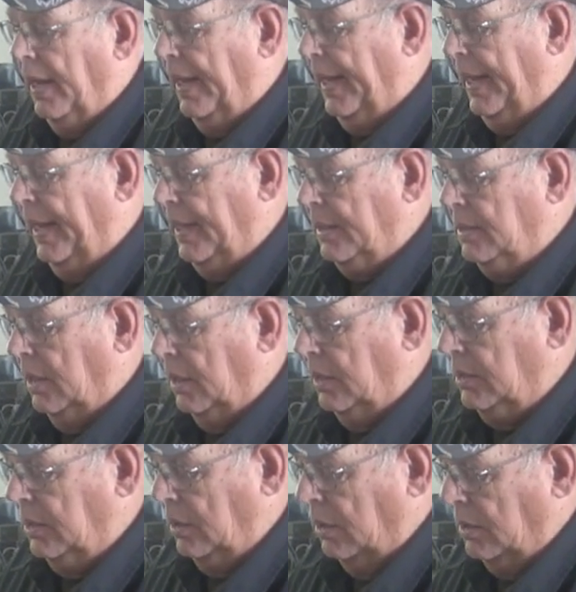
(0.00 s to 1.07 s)
And
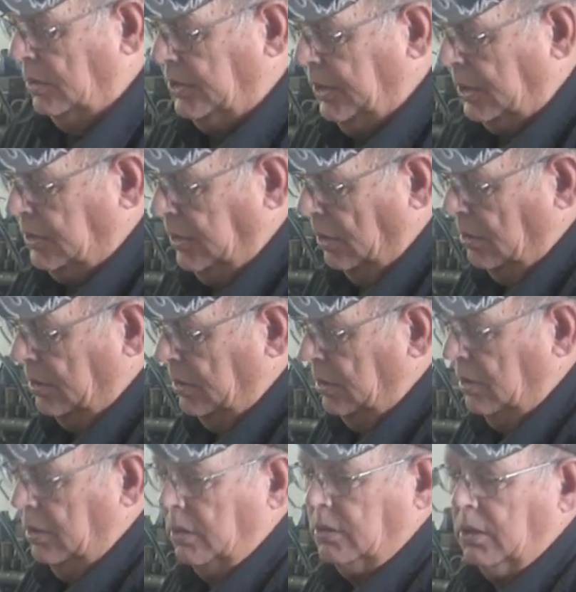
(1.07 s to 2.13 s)
on the
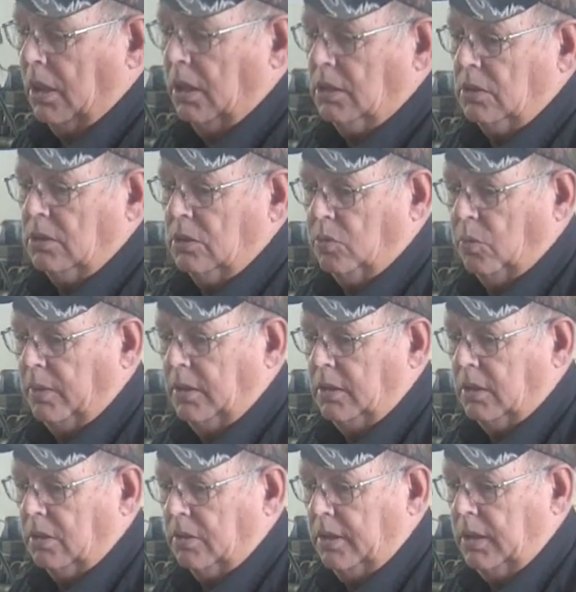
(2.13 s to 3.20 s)
6-cylinder, it's 120
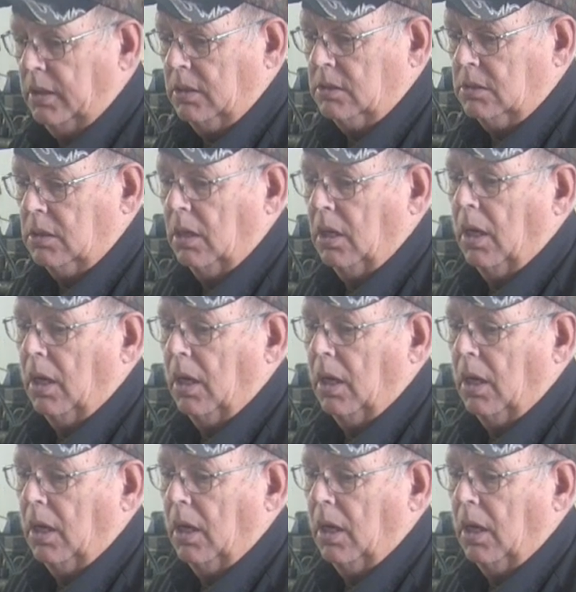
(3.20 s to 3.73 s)
degrees.